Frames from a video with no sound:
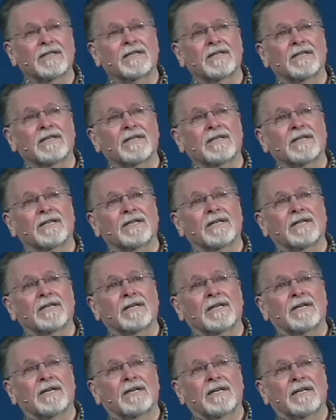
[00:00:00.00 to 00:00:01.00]

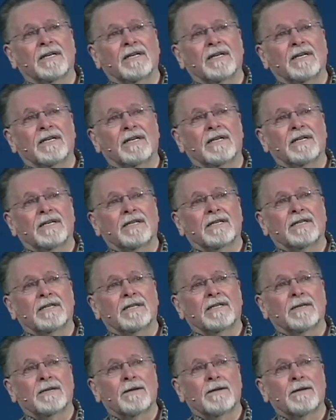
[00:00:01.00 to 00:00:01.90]
No one is speaking in this clip.